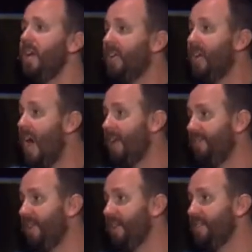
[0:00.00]

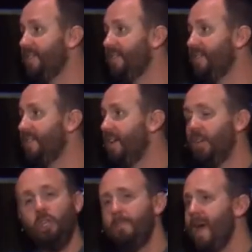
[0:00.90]
Confidence.
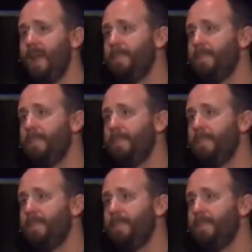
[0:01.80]
You may not be